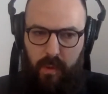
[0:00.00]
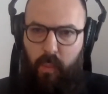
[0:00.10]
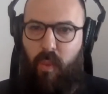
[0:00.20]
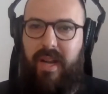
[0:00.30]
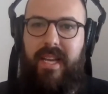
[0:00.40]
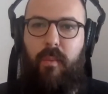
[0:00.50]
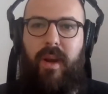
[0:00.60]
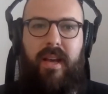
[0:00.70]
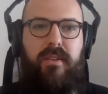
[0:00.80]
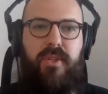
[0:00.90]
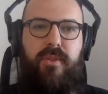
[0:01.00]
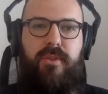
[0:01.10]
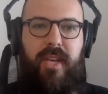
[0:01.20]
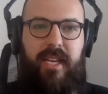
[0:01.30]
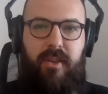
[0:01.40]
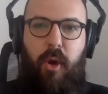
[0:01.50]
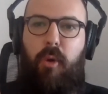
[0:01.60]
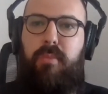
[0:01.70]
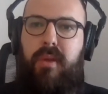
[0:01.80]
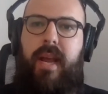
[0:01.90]
what else are those like
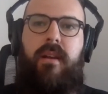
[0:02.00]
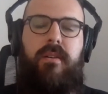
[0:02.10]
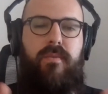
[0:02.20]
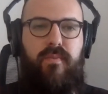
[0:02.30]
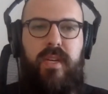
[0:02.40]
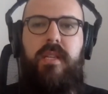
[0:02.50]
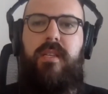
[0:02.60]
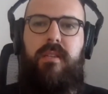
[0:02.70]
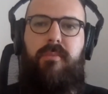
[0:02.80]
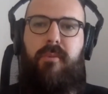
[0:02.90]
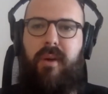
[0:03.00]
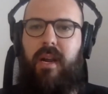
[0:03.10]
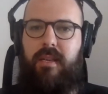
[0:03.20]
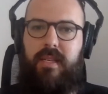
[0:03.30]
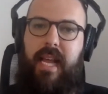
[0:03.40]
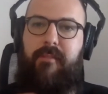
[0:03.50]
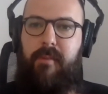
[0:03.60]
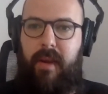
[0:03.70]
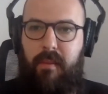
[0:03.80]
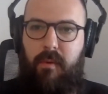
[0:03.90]
no-brainer, really simple products that
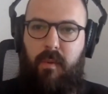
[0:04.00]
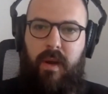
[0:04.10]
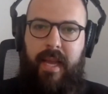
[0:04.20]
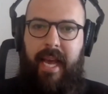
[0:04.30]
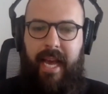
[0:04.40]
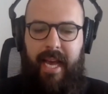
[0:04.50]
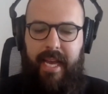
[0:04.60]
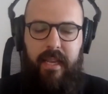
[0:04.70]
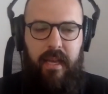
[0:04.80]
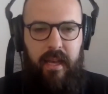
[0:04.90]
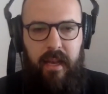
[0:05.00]
everybody will want to add.